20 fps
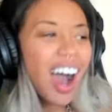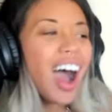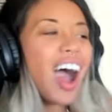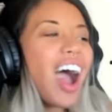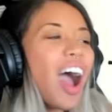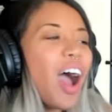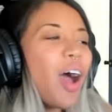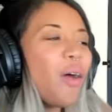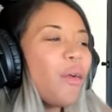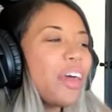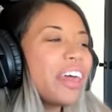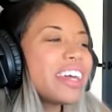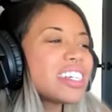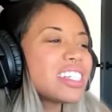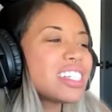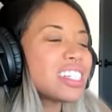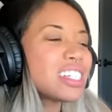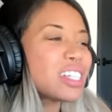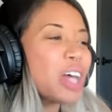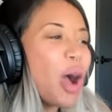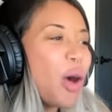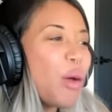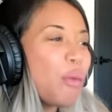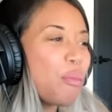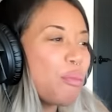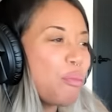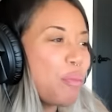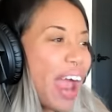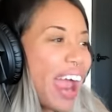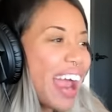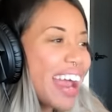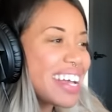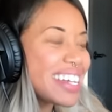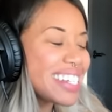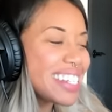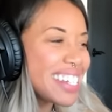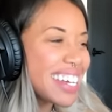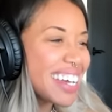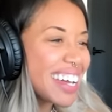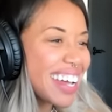Oh, he's so
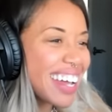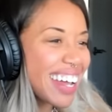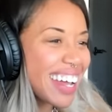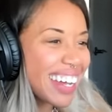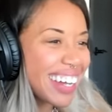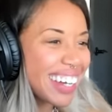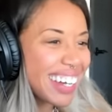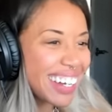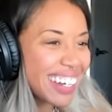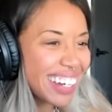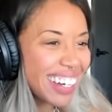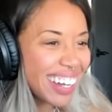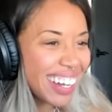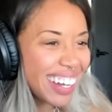basic.